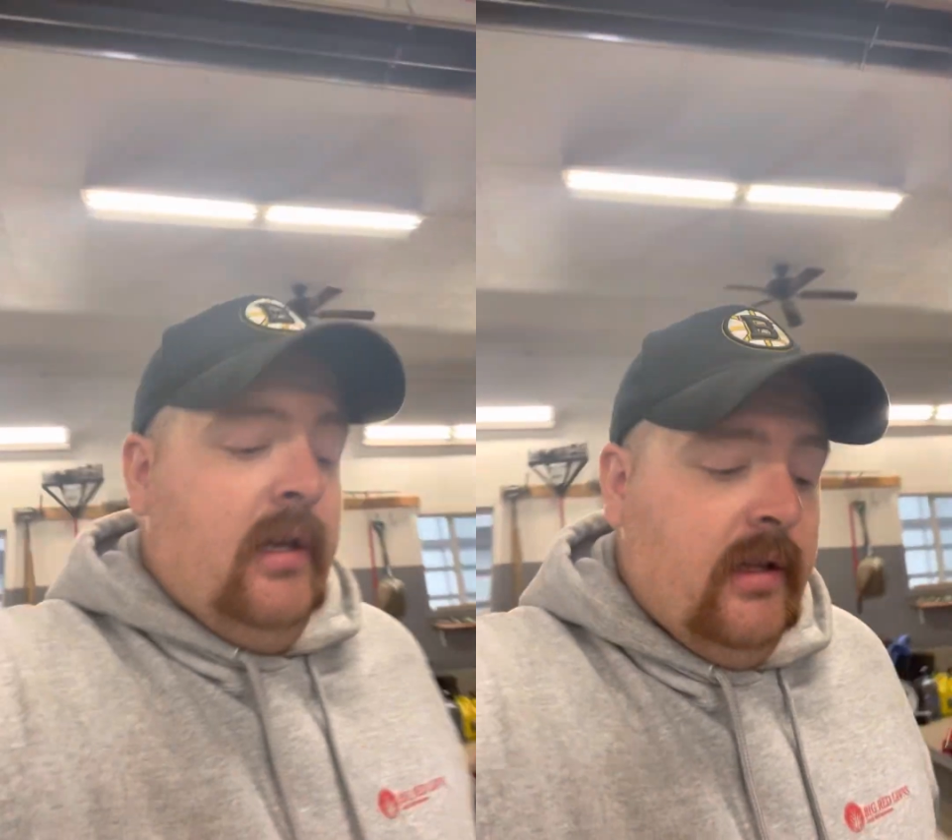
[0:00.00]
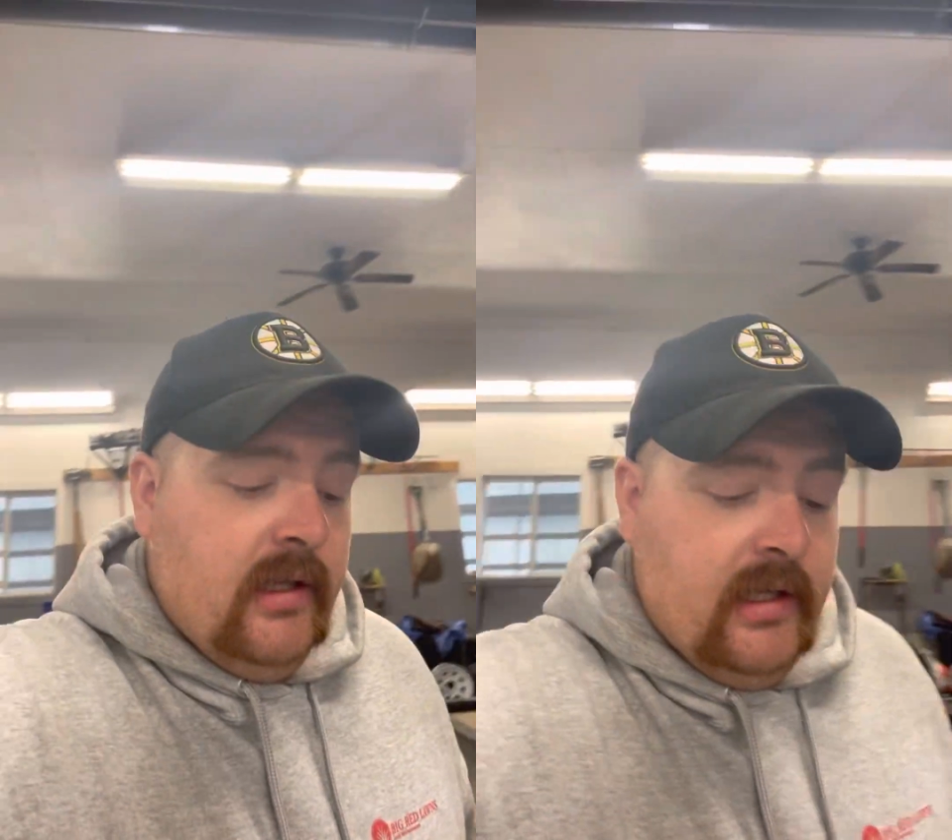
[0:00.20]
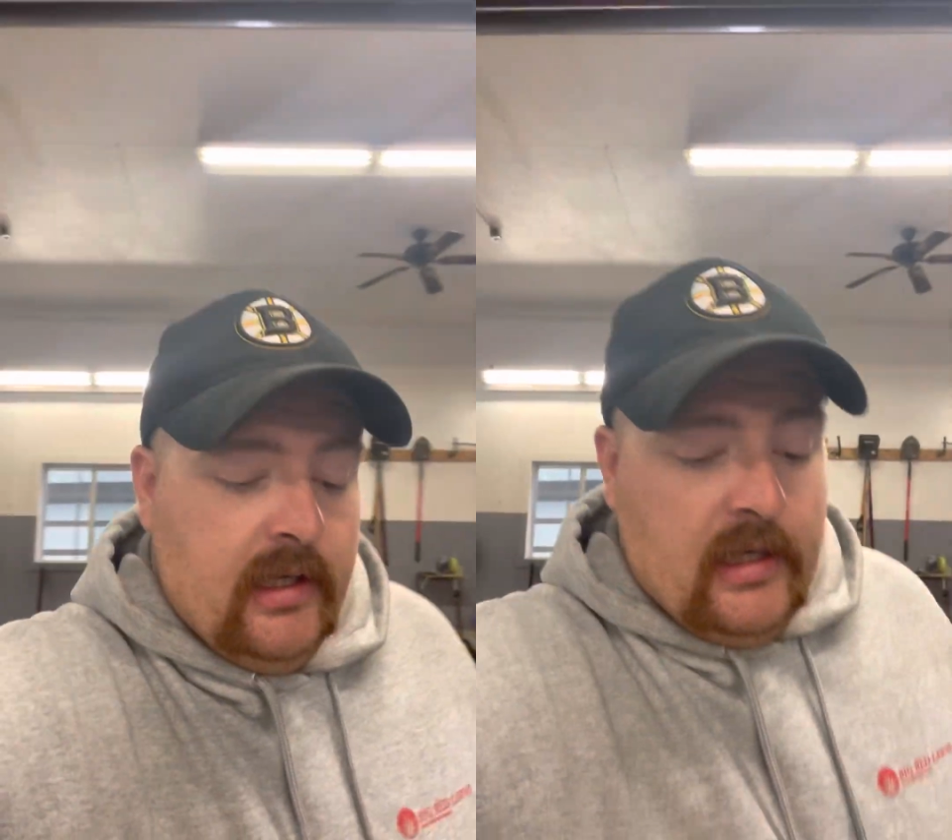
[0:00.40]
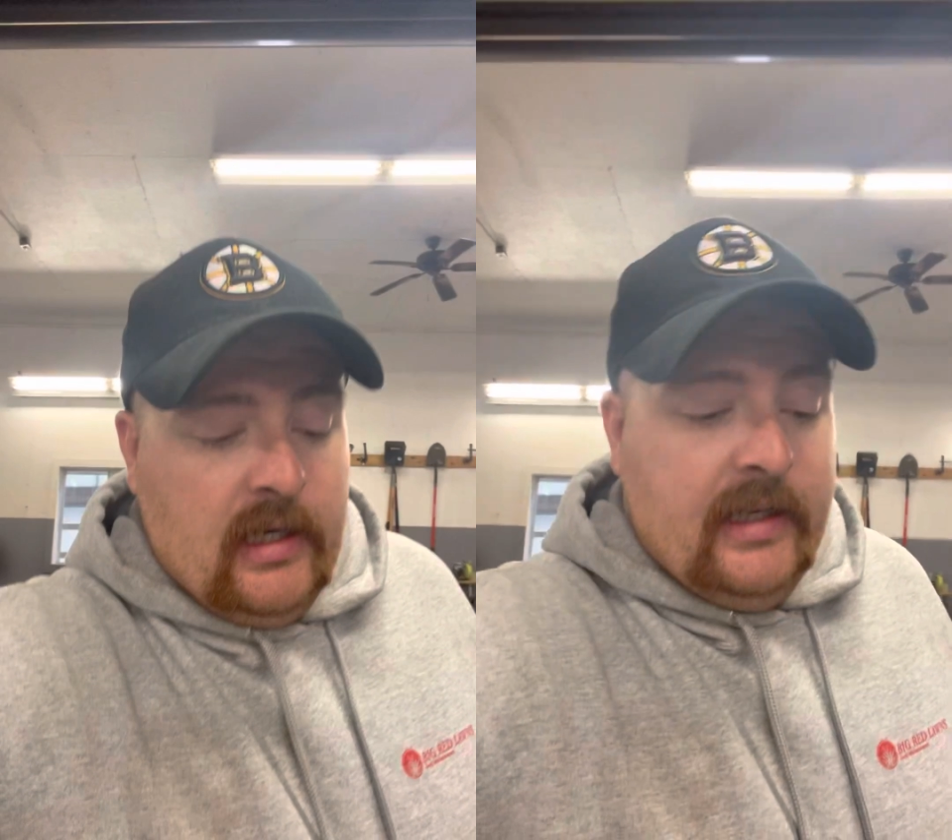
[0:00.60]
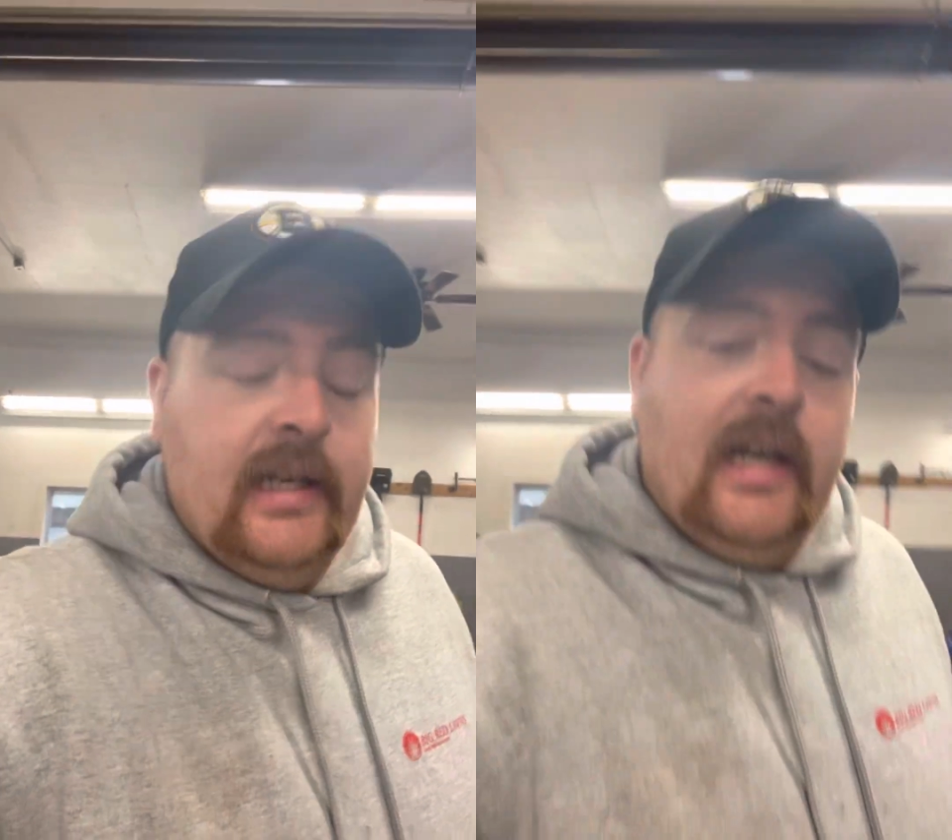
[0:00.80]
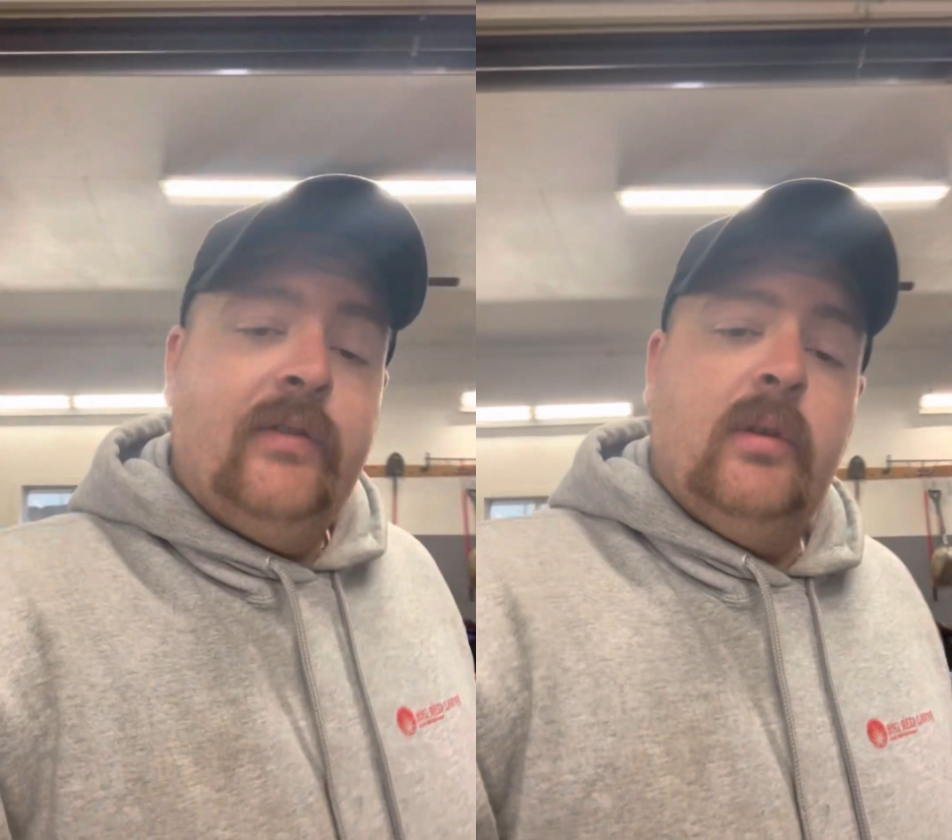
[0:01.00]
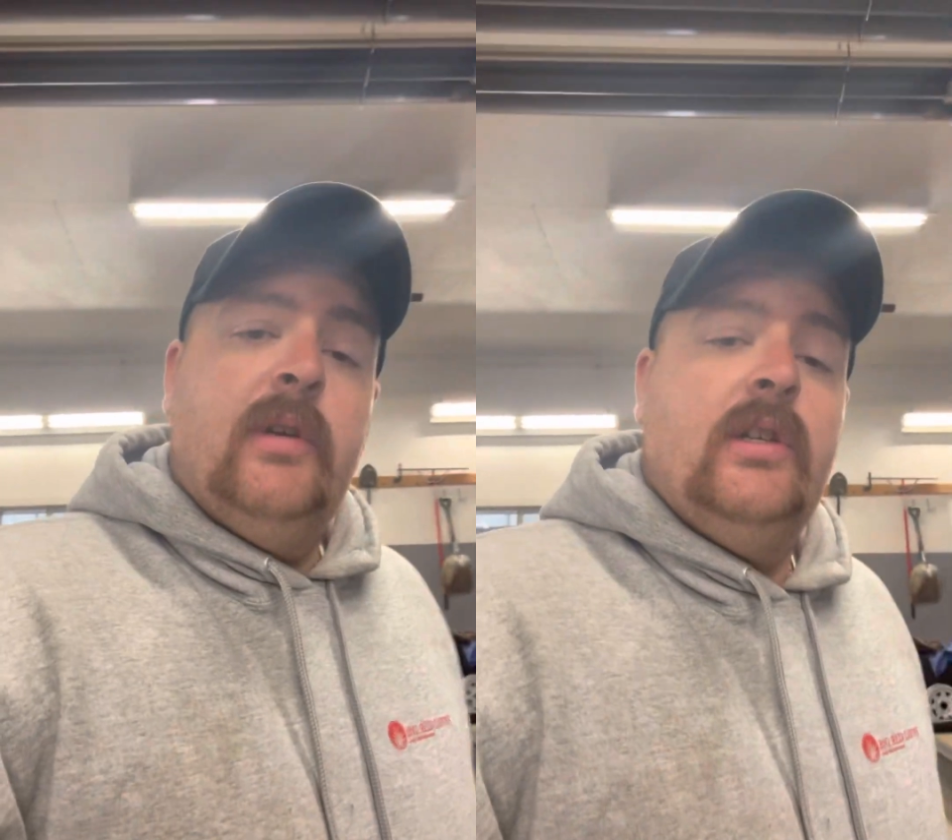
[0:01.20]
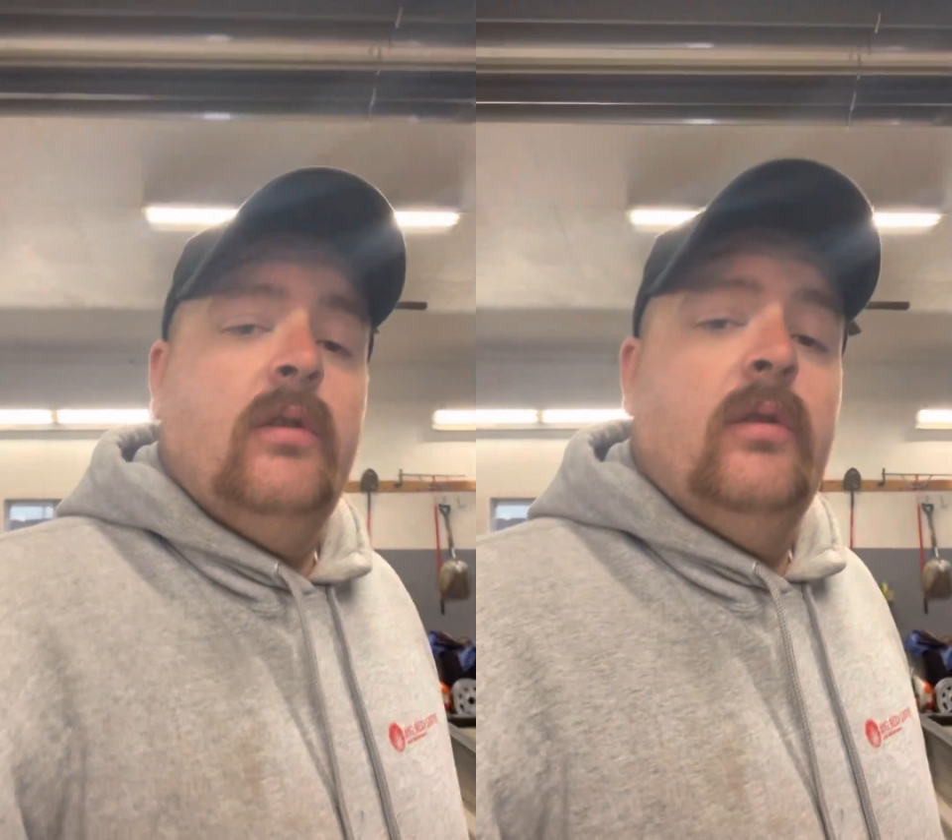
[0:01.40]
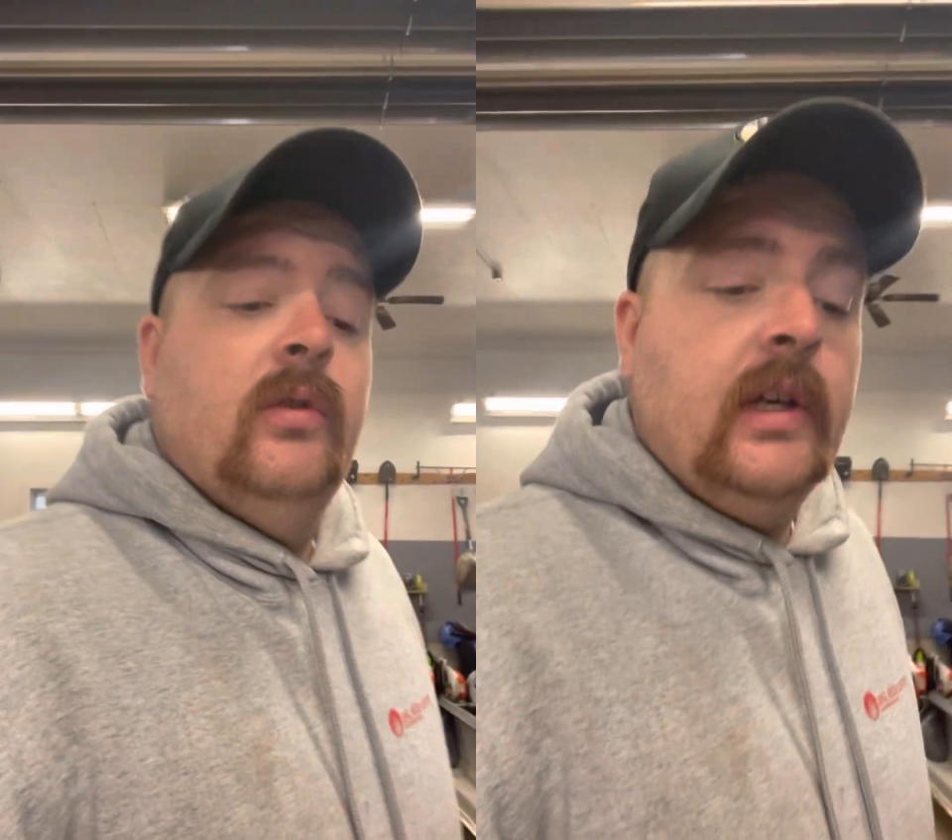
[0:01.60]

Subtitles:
I did have some issues